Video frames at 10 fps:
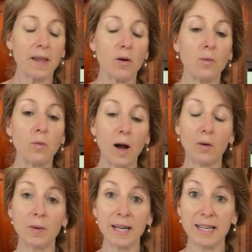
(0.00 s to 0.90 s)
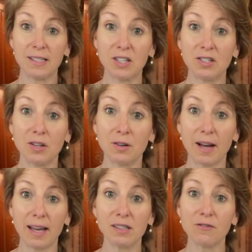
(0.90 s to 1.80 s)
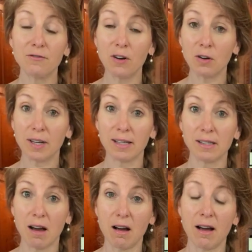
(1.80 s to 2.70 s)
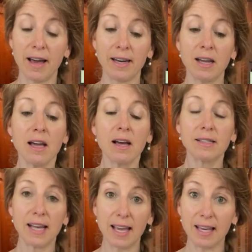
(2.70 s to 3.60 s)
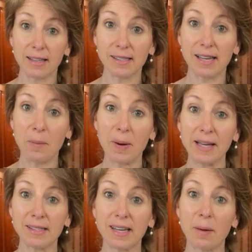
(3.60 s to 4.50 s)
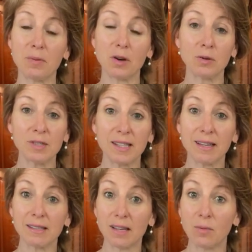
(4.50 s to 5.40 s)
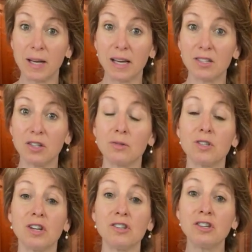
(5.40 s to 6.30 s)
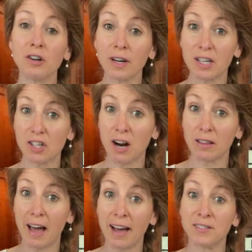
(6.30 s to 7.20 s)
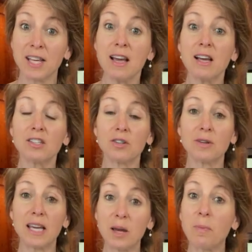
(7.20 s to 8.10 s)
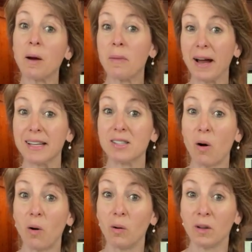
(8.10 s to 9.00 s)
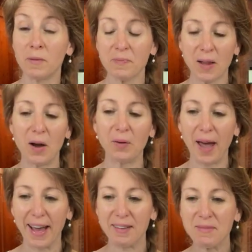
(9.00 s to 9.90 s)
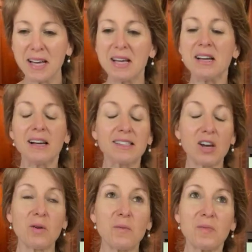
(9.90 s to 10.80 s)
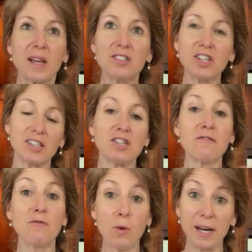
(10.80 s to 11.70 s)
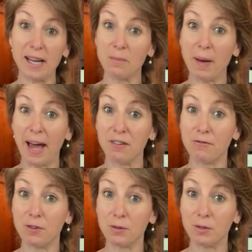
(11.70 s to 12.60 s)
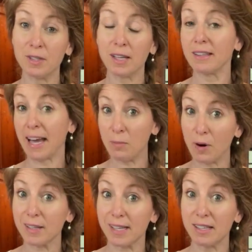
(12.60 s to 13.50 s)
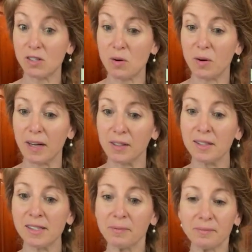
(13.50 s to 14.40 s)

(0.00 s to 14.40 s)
what we need to do is focus on taking step by step those things that we can do to nourish our lives, to keep our bodies whole. Okay, so just avoiding bad foods like processed oils